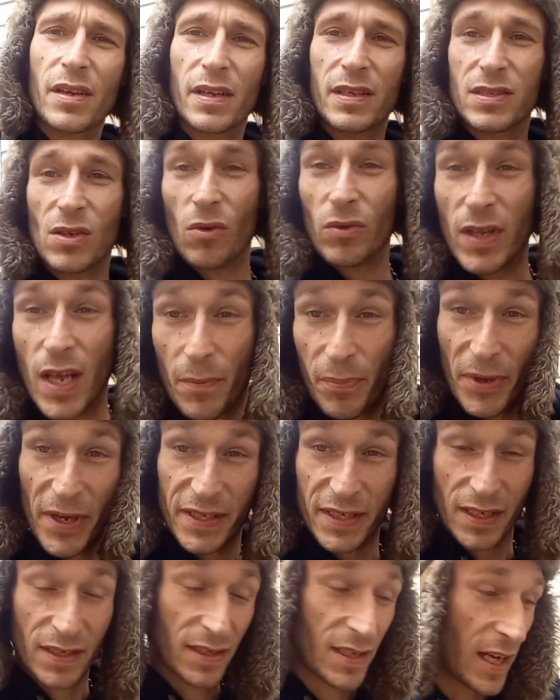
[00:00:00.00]
he's owned that
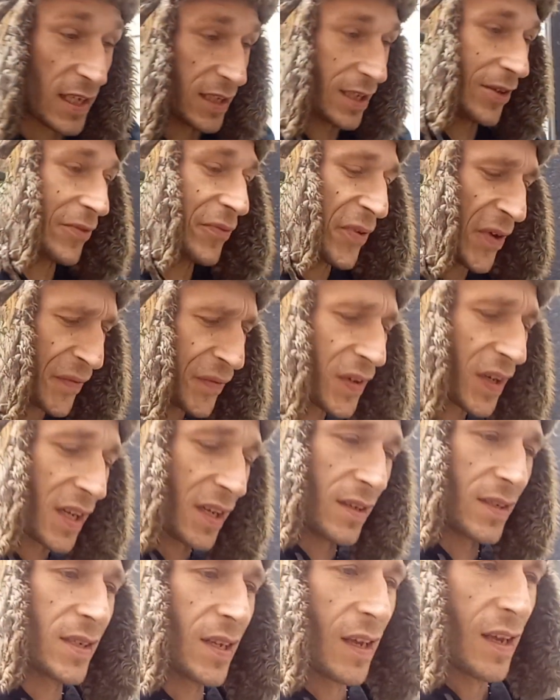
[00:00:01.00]
place since
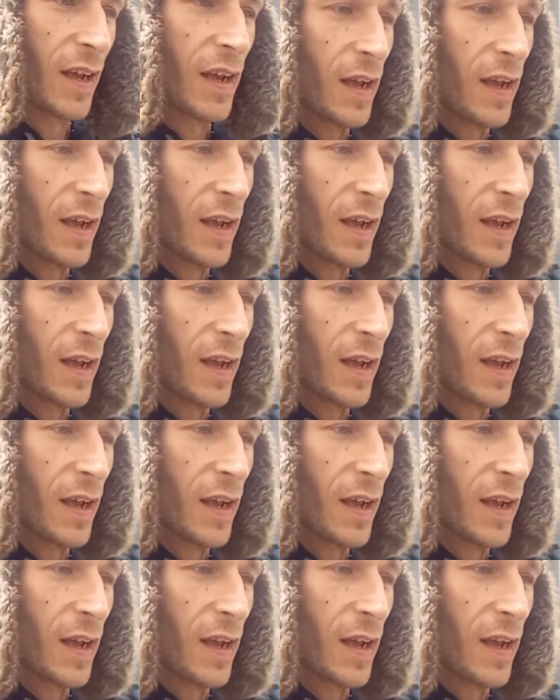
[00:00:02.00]
1950s,